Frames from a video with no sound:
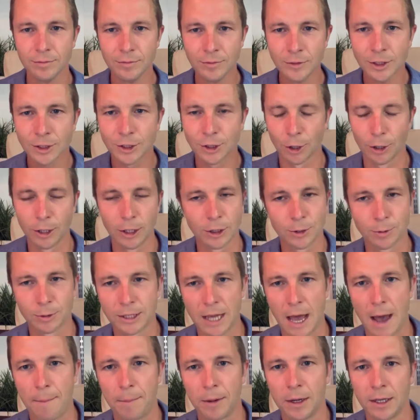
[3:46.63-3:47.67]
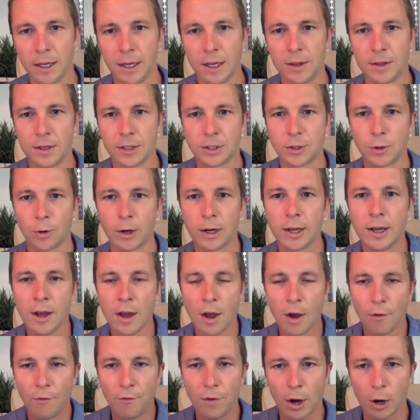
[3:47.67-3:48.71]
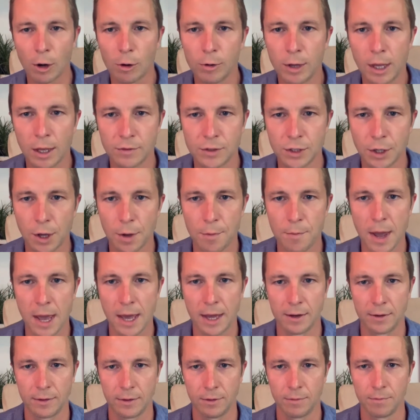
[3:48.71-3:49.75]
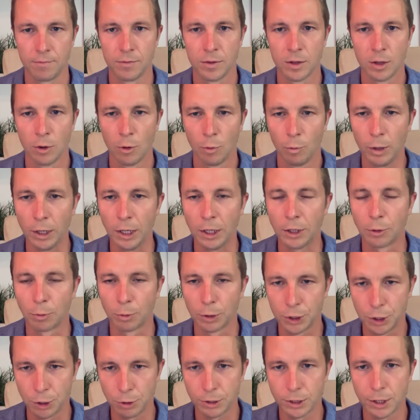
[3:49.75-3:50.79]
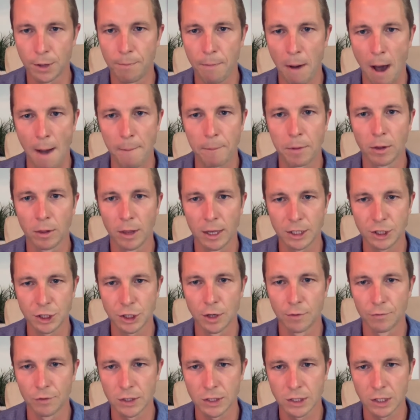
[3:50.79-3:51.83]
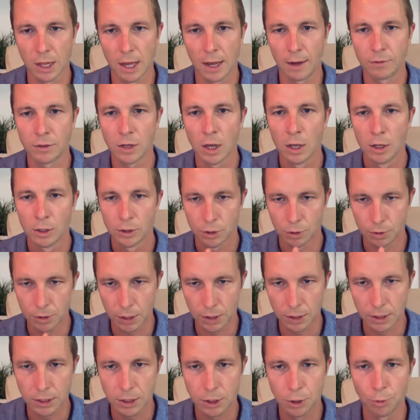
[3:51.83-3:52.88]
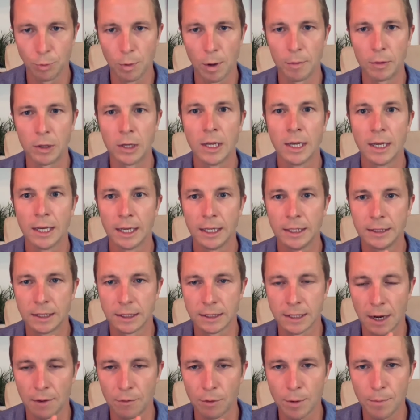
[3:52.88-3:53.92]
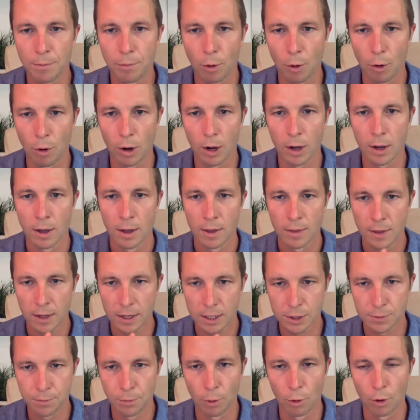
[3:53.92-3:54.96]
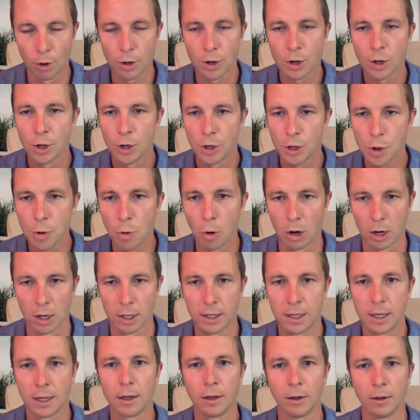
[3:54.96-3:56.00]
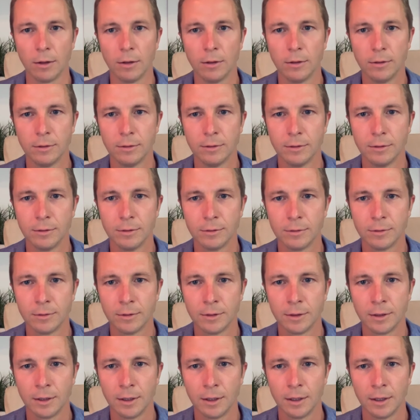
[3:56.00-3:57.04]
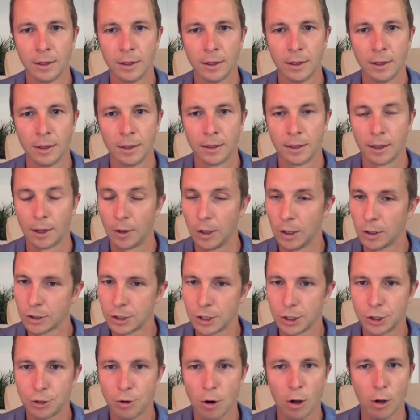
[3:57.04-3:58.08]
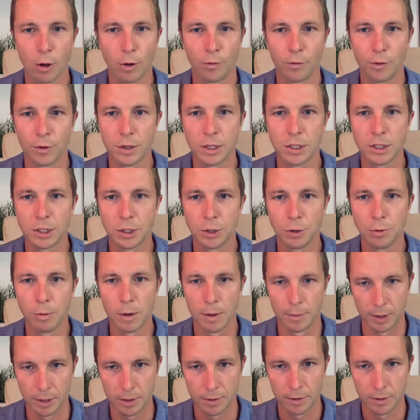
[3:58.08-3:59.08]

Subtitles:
So here's what's happening in the story. Pharaoh gives a command. We need to reduce the population of the slaves. So to these 2 women, he says, every boy that is born, you are to kill. Now here's the struggle for these 2 women.